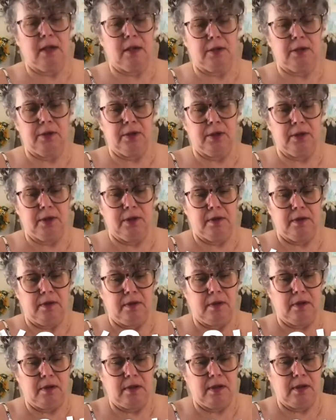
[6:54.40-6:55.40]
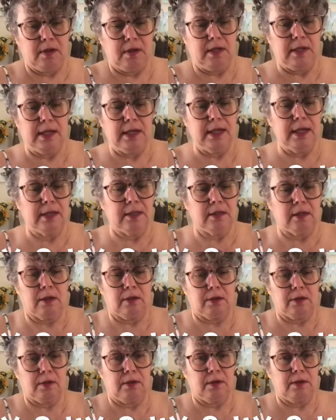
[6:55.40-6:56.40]
good. It's all
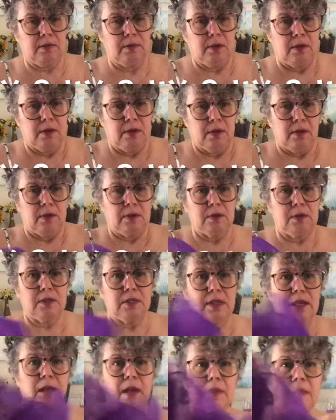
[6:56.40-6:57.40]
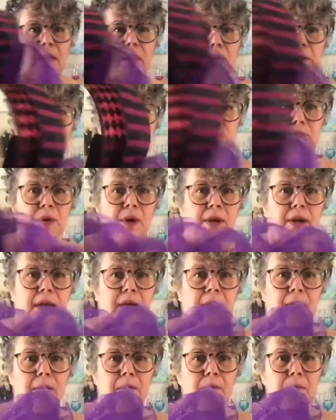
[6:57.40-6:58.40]
good. So see how that looks right
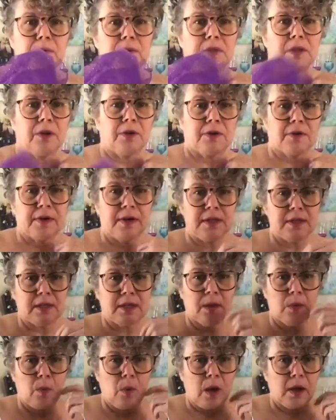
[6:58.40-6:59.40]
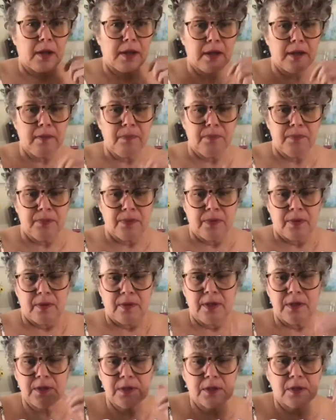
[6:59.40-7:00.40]
now? It's all crazy and wonky.
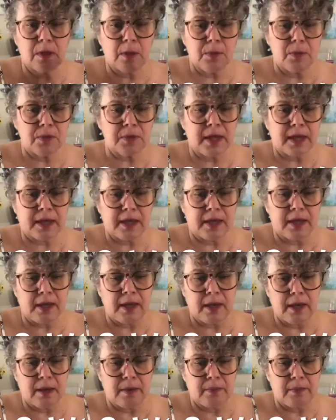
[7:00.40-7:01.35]
This is almost like a,